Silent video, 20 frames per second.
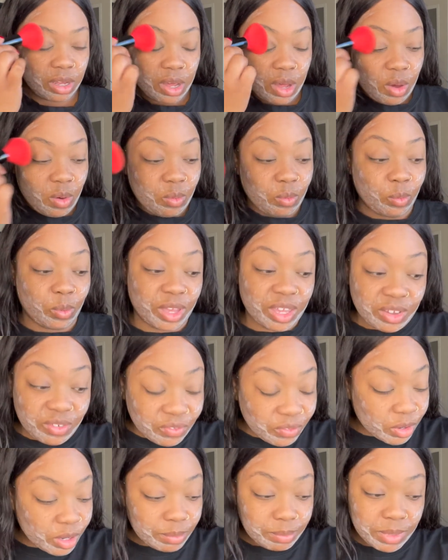week
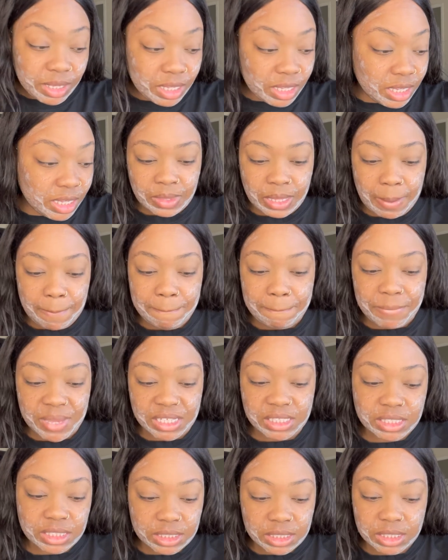for me.
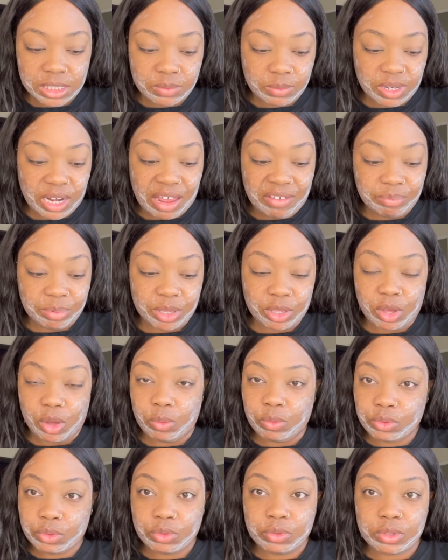Mentally, what I've been
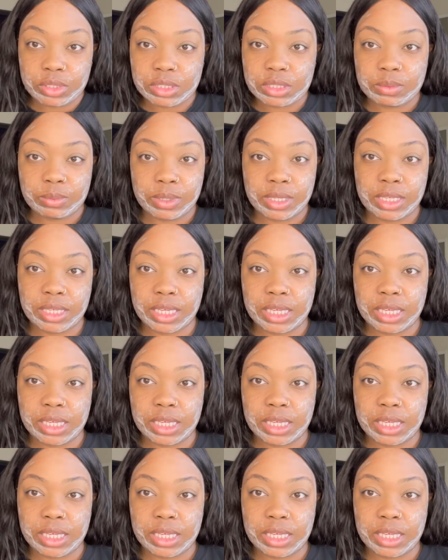going through this week,